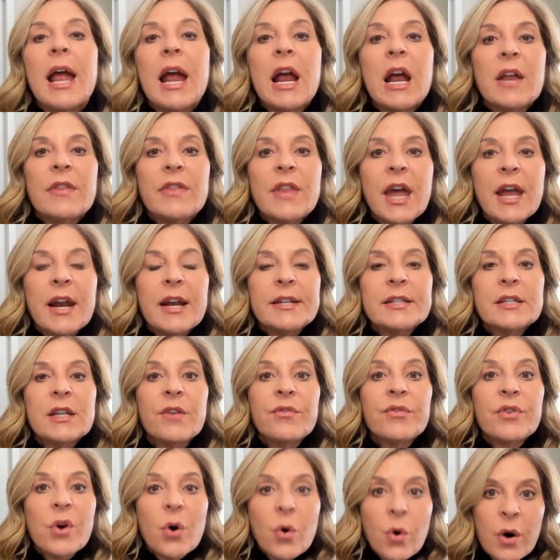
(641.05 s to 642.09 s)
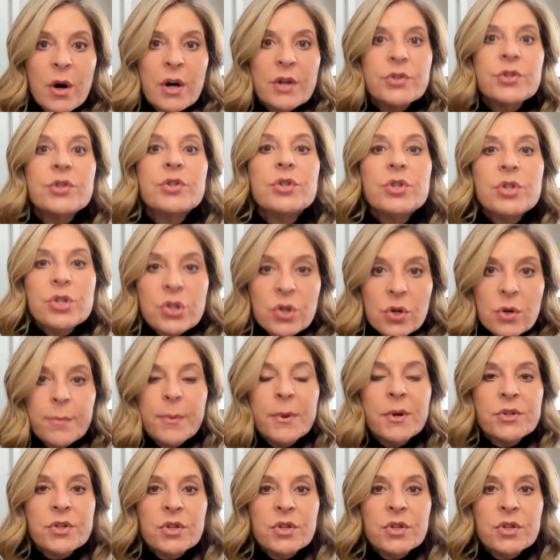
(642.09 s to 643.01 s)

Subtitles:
and then it's, of course, super,